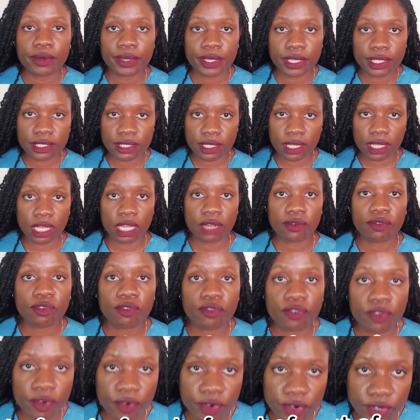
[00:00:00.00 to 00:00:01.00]
is the
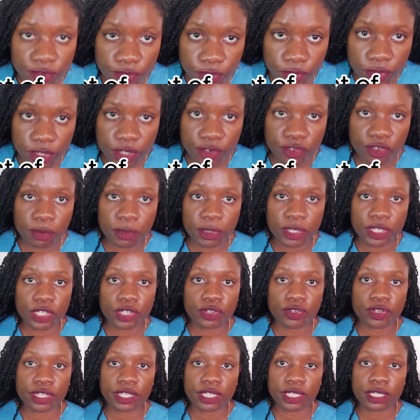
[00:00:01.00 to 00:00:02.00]
Cavovarus foot deformity
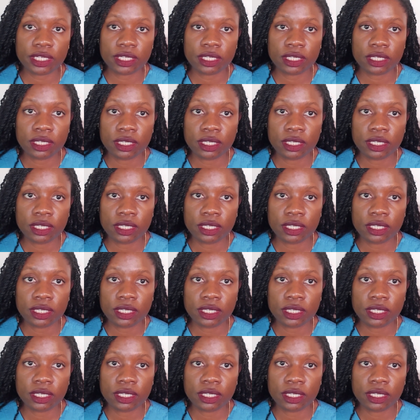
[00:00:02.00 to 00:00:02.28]
treated?